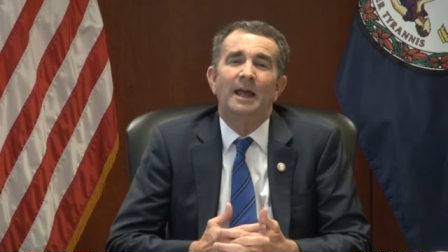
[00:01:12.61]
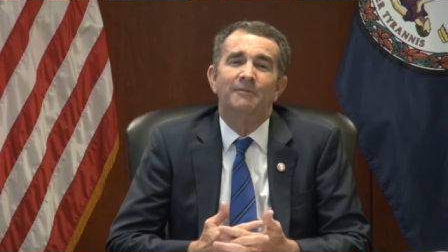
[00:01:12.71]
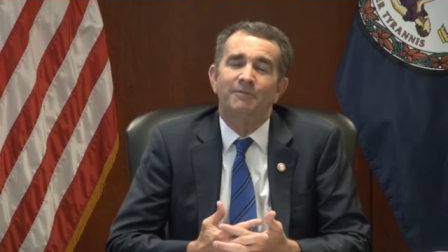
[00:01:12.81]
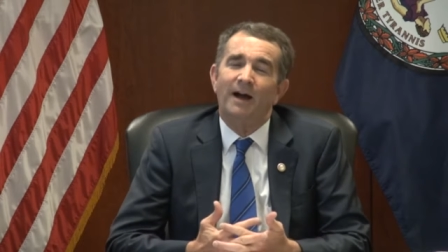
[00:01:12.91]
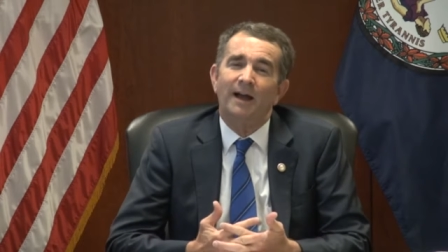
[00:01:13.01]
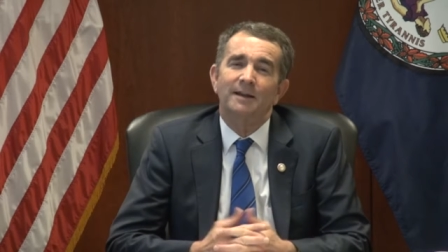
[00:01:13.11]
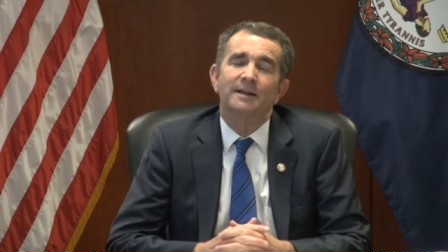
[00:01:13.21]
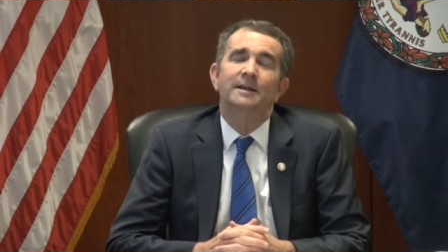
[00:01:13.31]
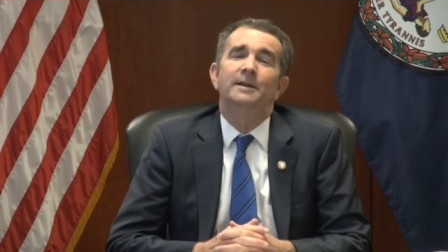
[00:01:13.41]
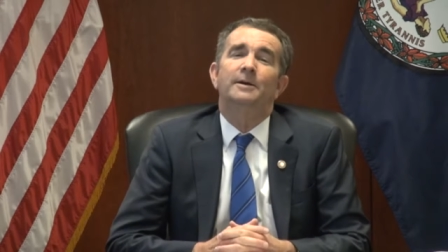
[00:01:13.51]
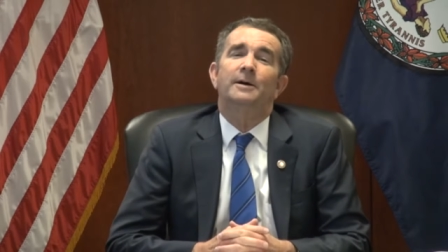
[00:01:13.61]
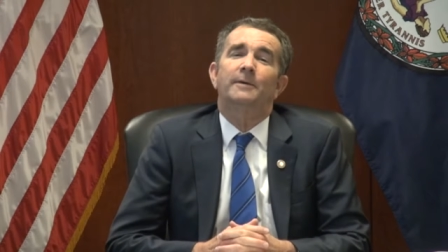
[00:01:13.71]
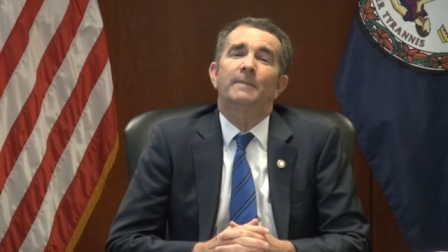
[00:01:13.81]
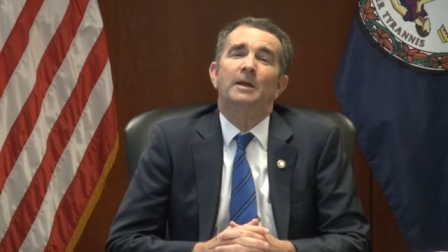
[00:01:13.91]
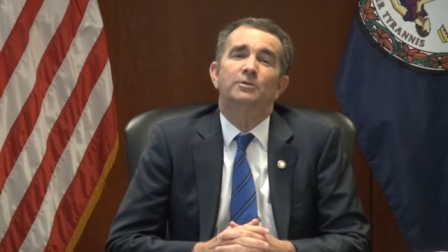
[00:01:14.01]
And finally,
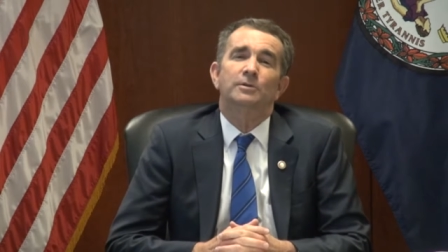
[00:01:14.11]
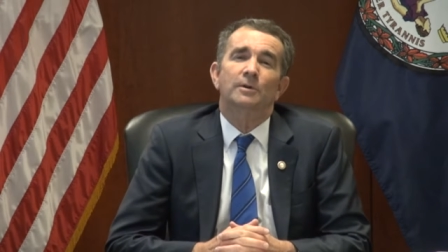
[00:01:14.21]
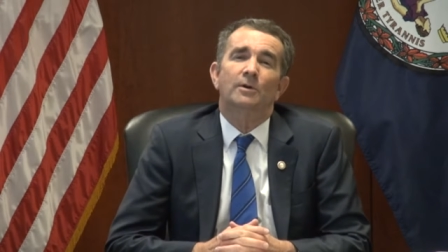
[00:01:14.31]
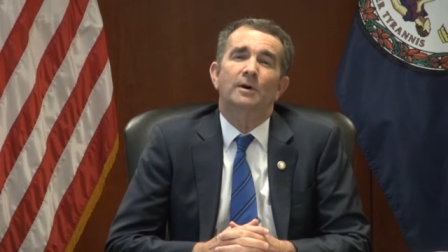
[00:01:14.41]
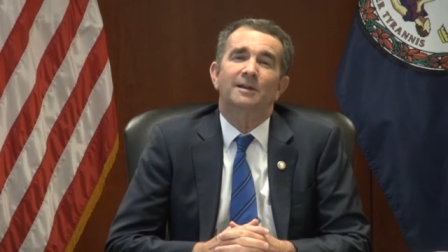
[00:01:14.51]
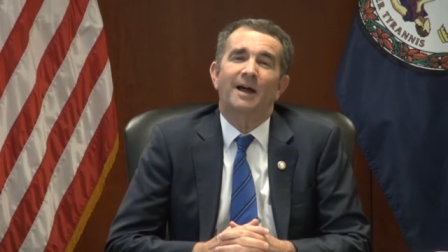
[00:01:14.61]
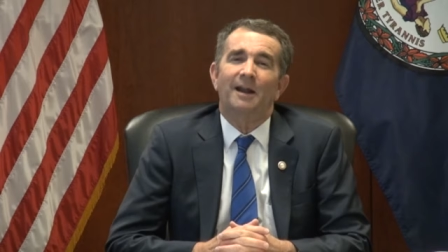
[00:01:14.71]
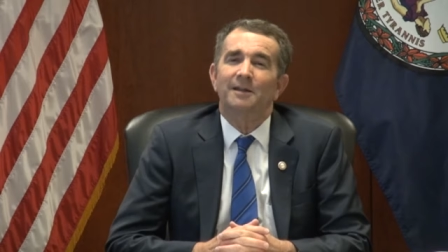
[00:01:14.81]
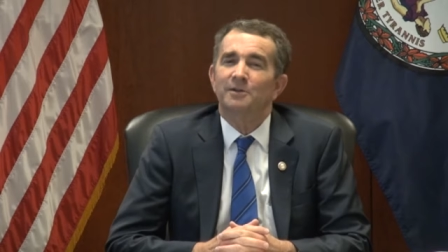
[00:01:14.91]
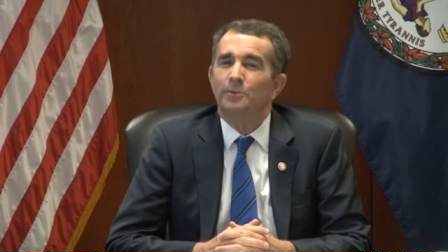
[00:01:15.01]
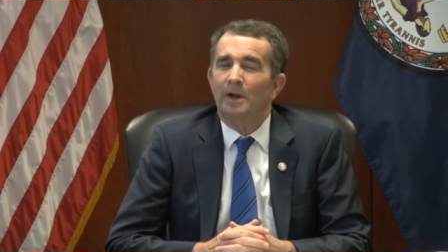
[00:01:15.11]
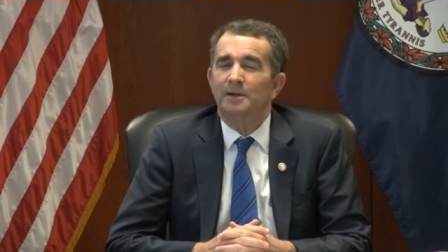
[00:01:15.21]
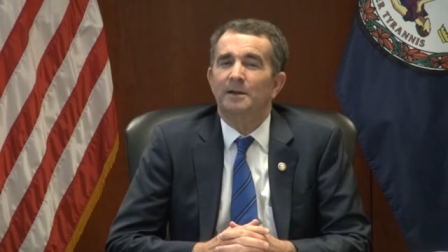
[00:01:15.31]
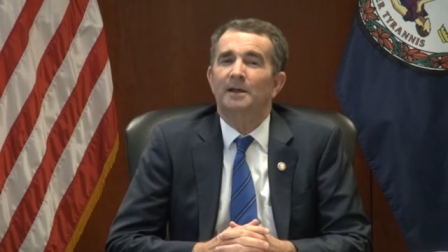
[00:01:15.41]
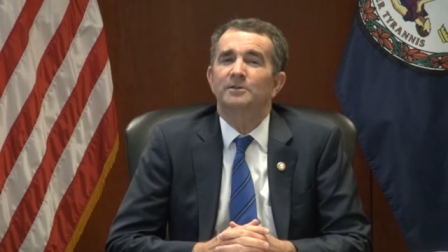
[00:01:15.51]
uh, as you know, a lot of these
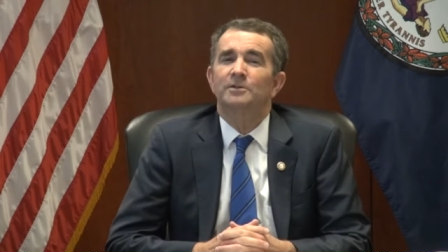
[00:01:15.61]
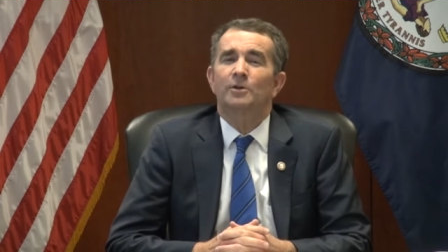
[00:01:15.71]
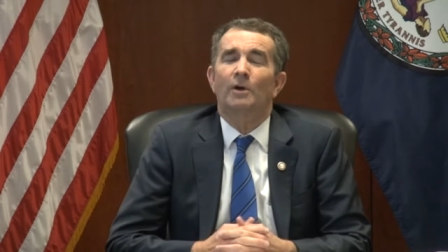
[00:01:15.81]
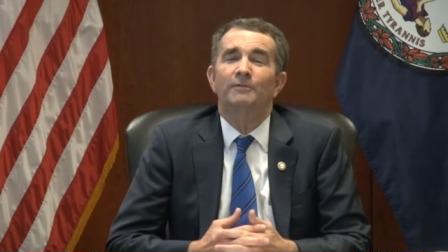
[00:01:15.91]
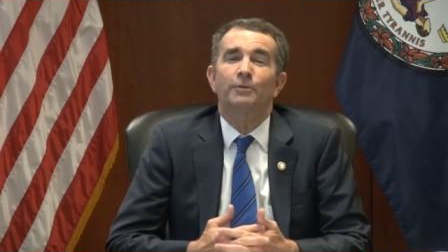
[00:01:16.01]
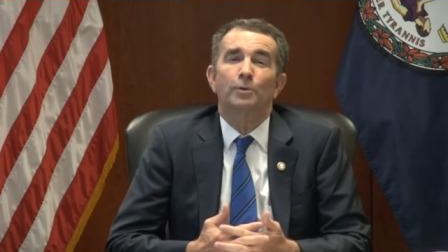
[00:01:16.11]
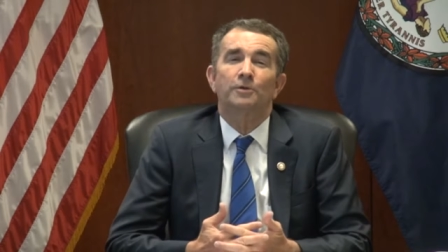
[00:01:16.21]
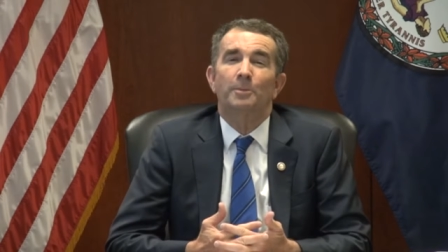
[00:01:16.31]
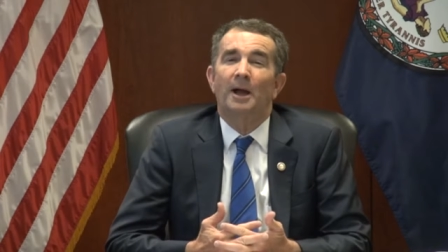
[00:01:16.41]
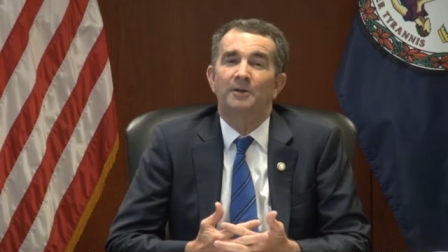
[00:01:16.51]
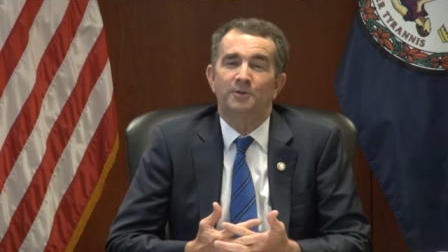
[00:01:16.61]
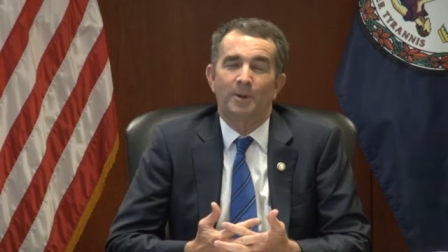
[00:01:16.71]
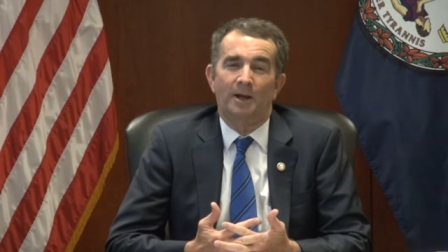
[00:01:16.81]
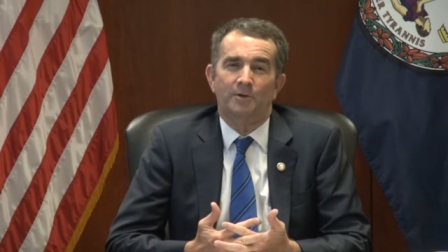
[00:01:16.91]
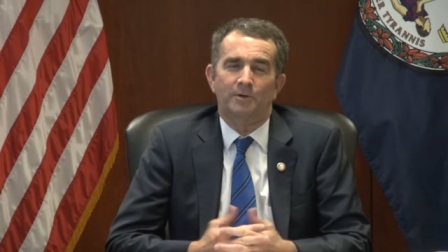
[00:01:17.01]
regulations are enforced by
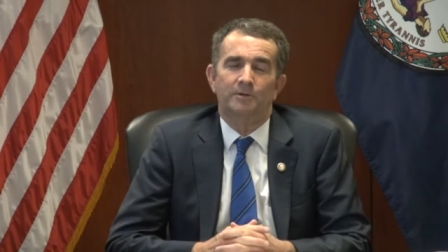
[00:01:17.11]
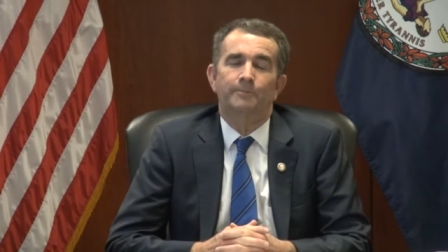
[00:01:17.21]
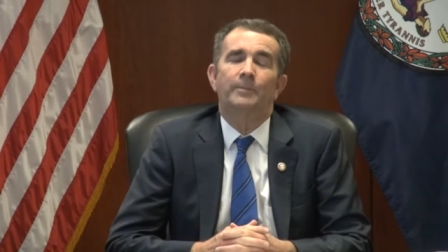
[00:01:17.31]
inspectors.